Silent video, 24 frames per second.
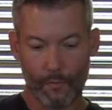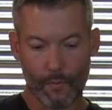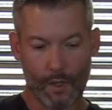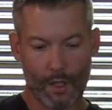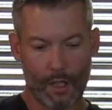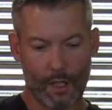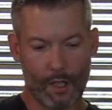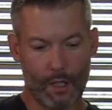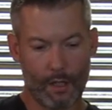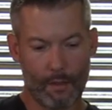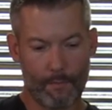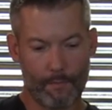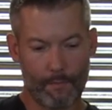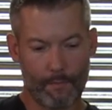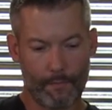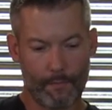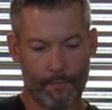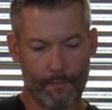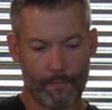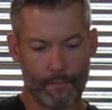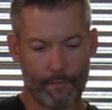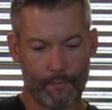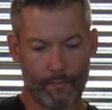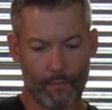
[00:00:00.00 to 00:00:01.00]

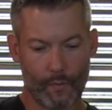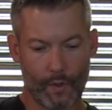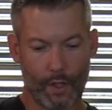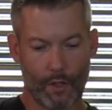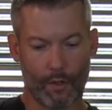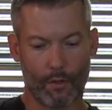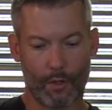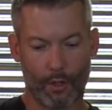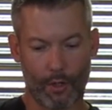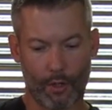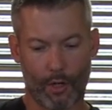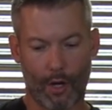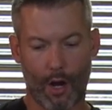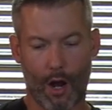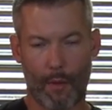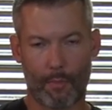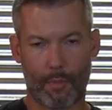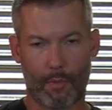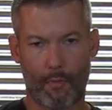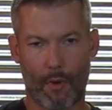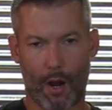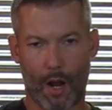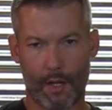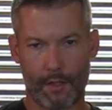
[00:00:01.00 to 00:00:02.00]
you're
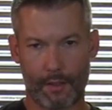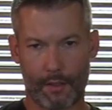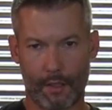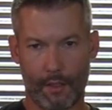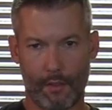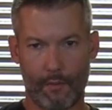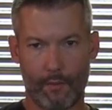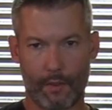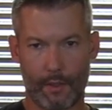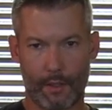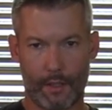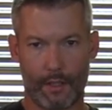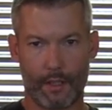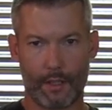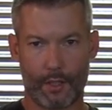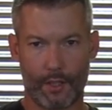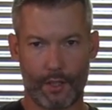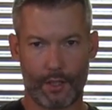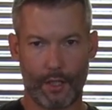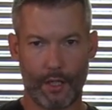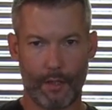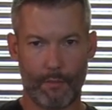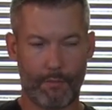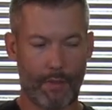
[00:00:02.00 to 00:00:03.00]
compromising with this
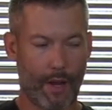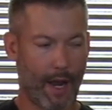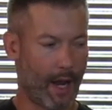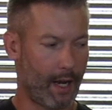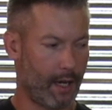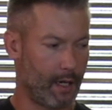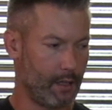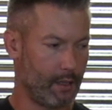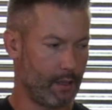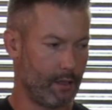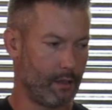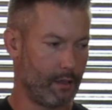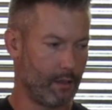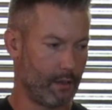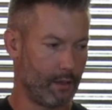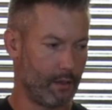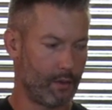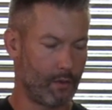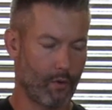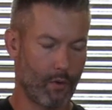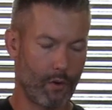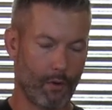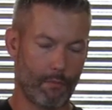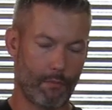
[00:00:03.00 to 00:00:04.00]
sheet package and the
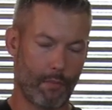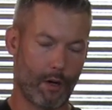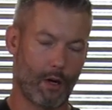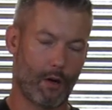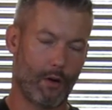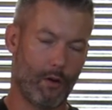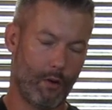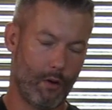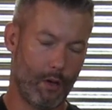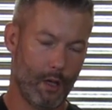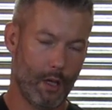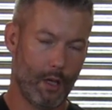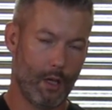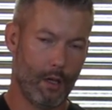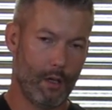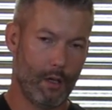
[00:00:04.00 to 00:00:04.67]
short barrel,